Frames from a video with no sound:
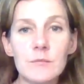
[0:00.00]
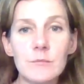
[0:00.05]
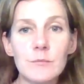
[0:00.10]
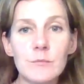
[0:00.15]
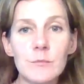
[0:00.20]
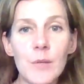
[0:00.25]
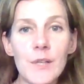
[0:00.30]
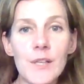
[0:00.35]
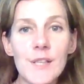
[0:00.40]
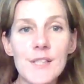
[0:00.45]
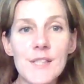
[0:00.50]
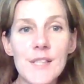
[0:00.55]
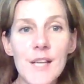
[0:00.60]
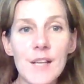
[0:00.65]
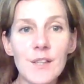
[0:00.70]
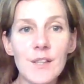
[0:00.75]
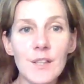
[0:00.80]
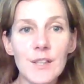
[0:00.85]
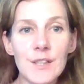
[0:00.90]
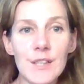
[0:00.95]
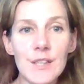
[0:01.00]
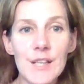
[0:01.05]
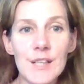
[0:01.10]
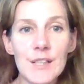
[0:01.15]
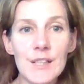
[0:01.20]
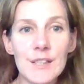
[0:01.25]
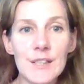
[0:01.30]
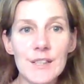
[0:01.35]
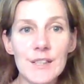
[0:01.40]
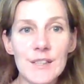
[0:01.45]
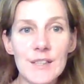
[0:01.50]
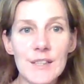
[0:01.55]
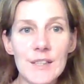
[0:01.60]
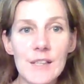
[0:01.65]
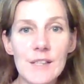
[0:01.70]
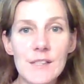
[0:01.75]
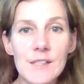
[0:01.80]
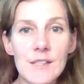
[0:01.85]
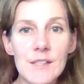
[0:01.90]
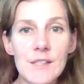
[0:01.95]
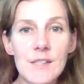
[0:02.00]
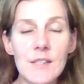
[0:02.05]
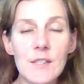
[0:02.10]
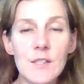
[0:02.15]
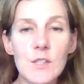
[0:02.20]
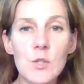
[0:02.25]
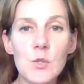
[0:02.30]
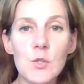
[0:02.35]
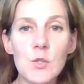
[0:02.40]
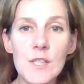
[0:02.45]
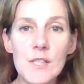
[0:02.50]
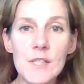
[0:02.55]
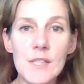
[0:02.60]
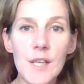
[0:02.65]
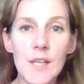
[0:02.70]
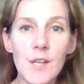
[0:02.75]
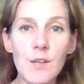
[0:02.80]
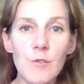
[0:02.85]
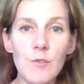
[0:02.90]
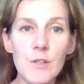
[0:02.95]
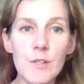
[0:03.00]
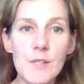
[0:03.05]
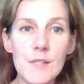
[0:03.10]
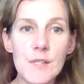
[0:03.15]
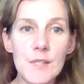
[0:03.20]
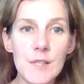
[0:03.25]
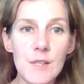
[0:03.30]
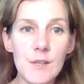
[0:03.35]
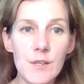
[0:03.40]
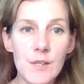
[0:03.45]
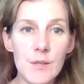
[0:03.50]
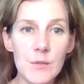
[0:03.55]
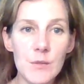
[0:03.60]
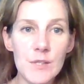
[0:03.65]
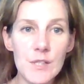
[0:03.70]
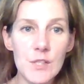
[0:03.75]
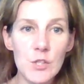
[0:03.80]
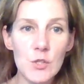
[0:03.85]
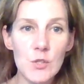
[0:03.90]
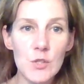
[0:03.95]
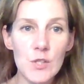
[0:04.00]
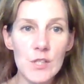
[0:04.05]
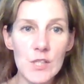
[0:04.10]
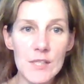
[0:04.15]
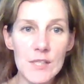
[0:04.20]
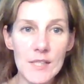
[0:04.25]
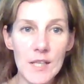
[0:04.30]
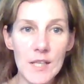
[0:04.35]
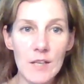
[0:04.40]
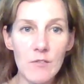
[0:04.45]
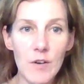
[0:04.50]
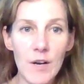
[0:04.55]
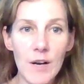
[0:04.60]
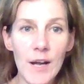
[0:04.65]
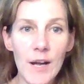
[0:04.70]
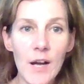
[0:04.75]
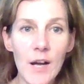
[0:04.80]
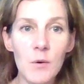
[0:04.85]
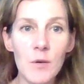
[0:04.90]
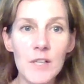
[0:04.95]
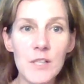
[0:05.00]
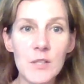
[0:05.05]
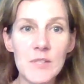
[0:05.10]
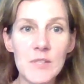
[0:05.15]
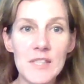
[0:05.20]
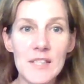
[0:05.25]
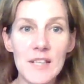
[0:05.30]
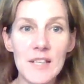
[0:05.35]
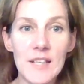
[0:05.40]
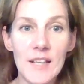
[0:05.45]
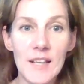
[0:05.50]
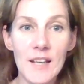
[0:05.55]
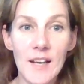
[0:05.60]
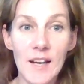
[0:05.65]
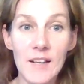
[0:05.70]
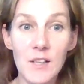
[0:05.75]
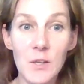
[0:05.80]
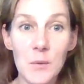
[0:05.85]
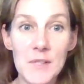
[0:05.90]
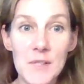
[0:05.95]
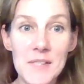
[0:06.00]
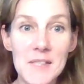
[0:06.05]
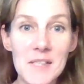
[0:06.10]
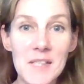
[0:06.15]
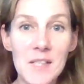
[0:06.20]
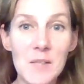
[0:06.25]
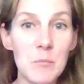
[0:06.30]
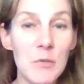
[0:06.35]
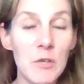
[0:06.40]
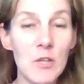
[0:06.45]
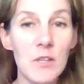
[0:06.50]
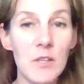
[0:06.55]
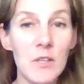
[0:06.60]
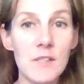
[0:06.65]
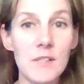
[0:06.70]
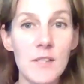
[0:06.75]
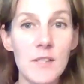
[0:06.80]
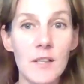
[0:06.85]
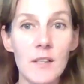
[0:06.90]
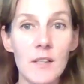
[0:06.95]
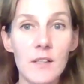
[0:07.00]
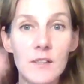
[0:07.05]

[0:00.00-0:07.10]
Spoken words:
What does that look like in the cases that you just gave or the scenarios that you just gave, or how are you seeing it? I know it's deep. You're going to dig.